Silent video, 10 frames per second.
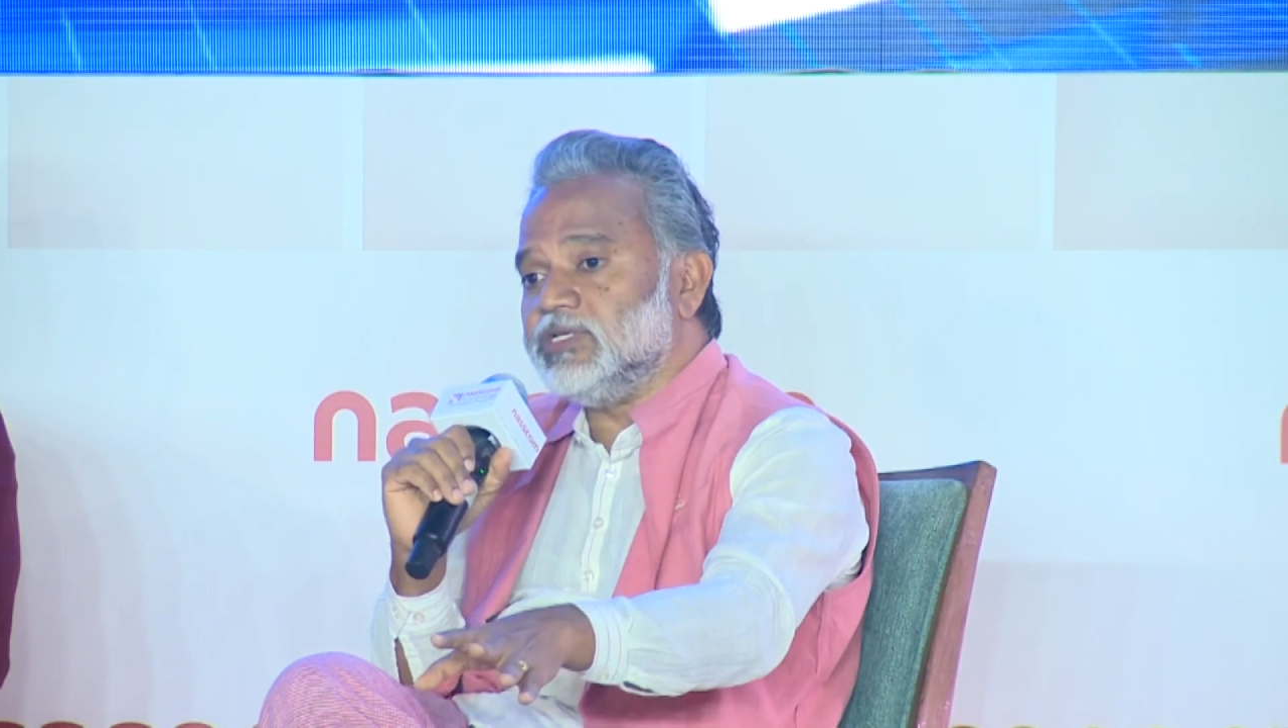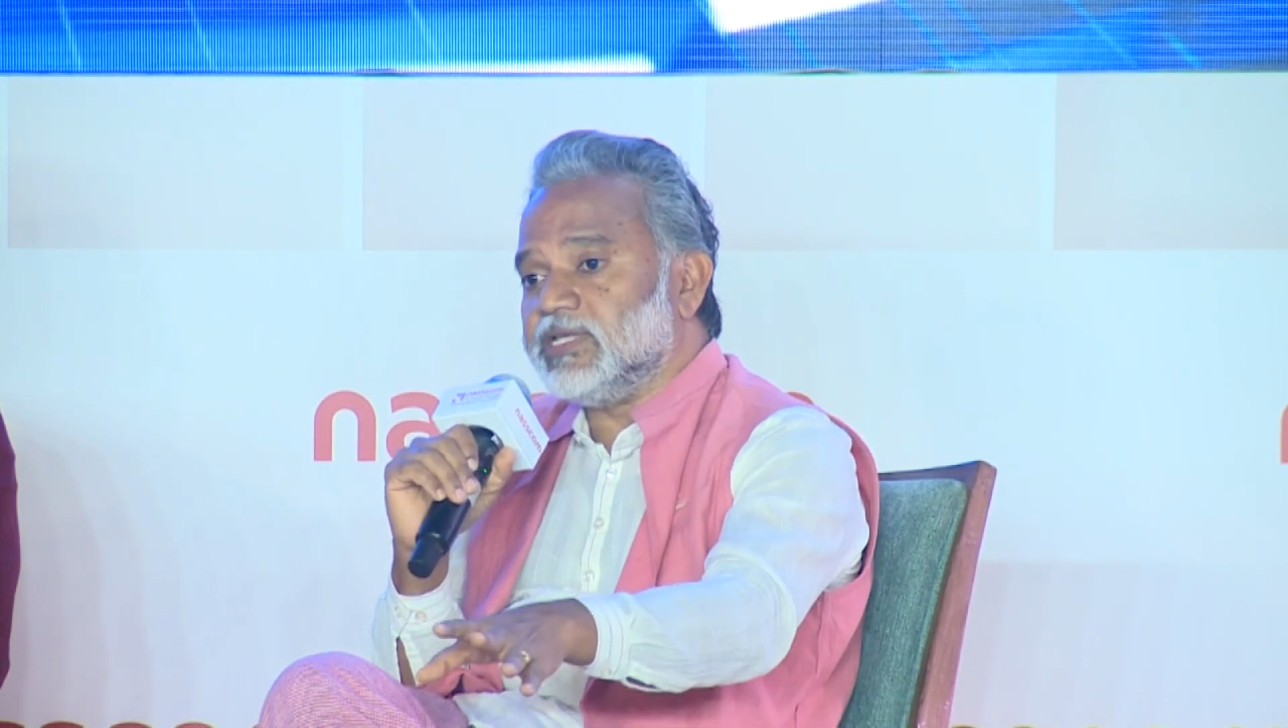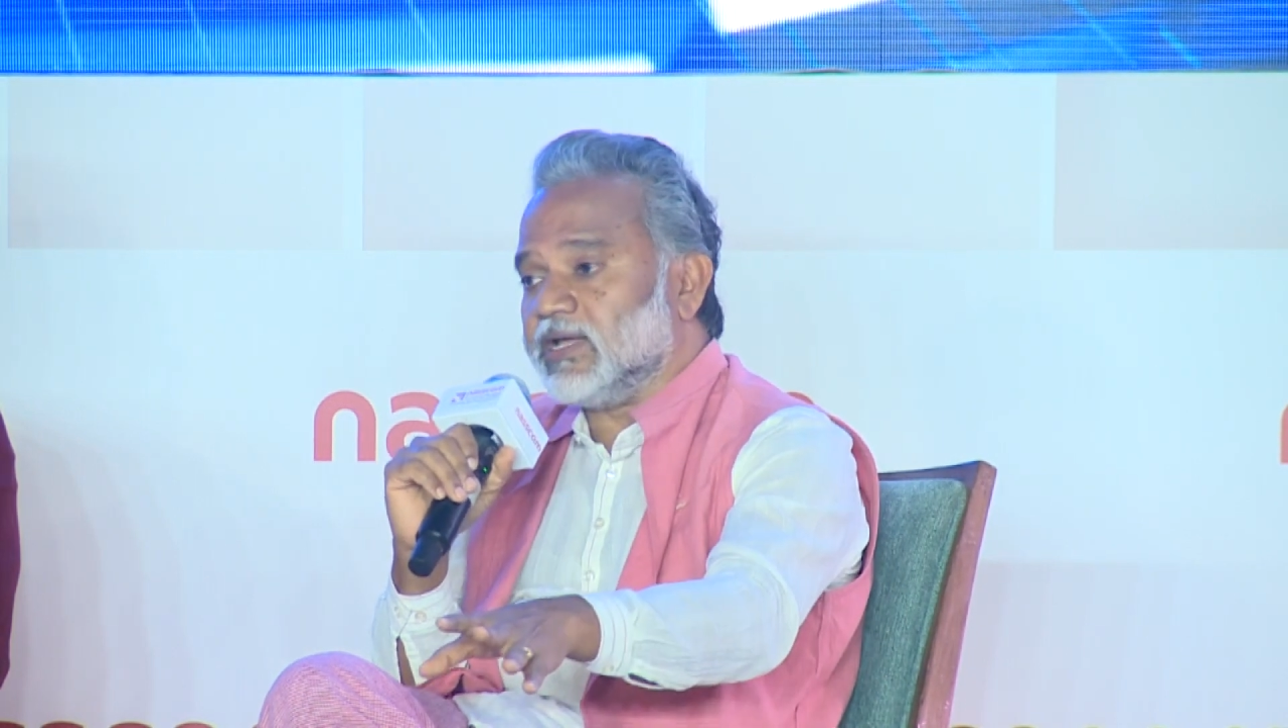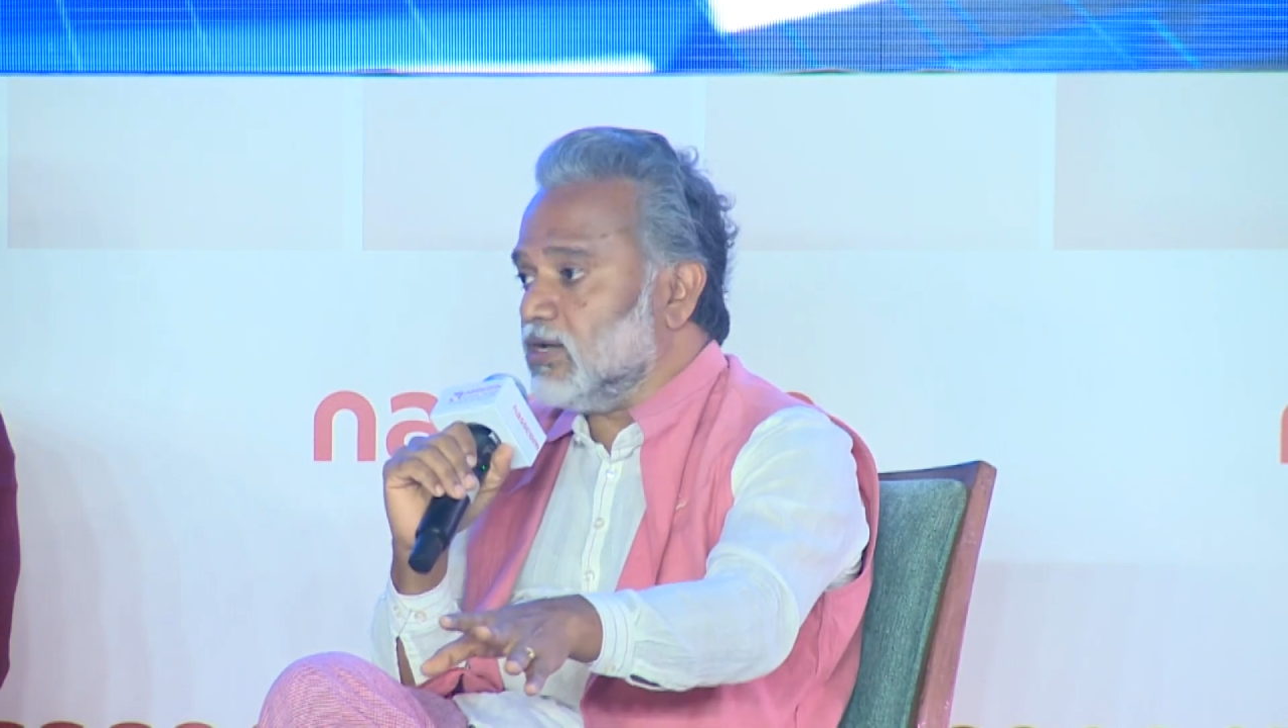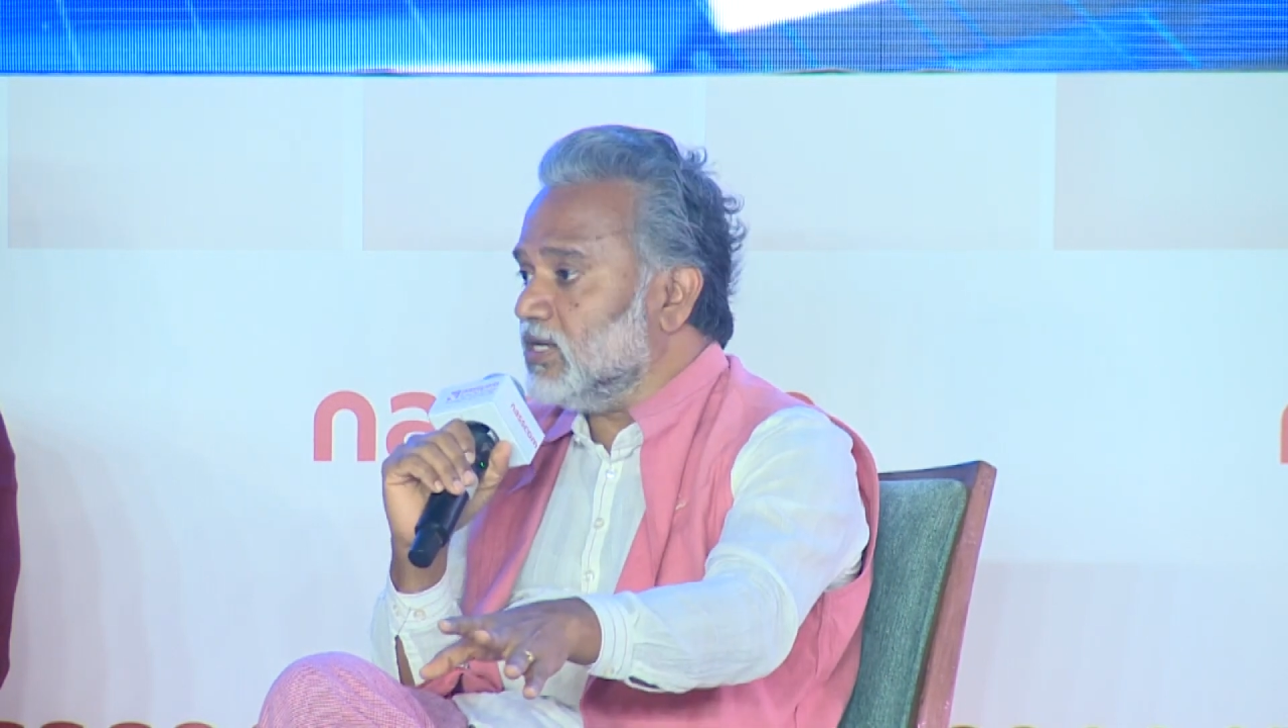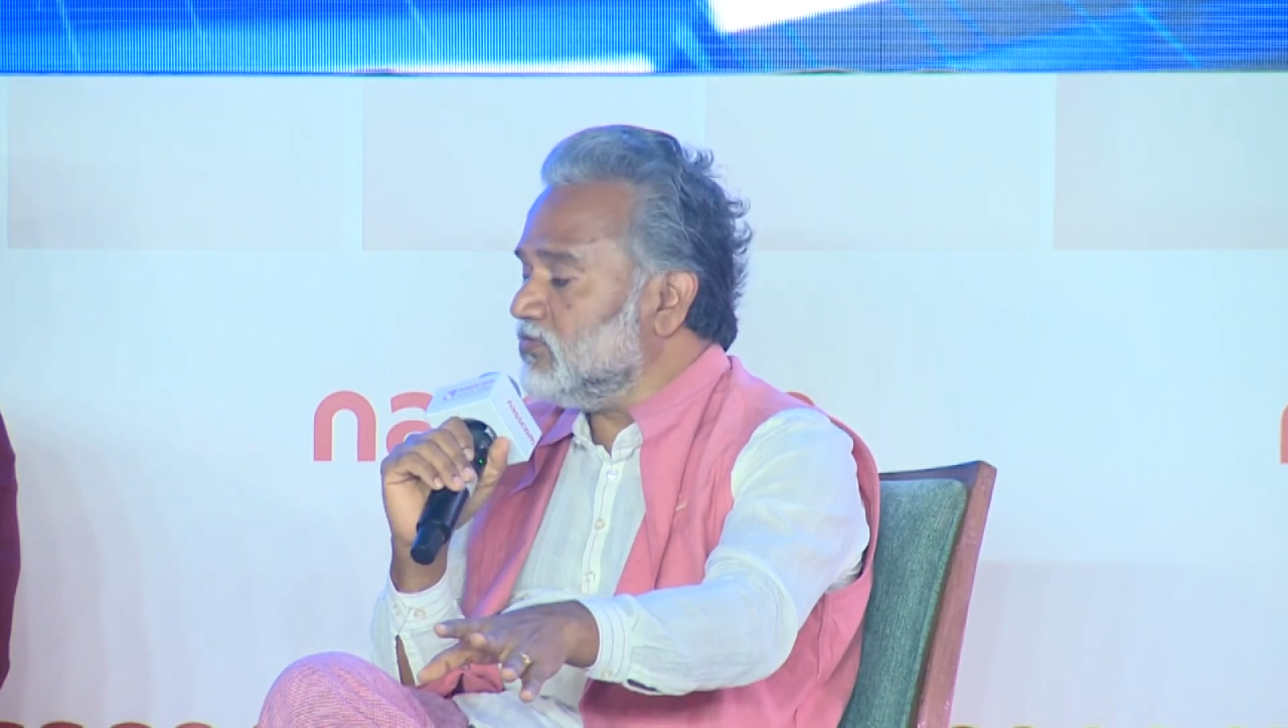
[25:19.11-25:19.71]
technology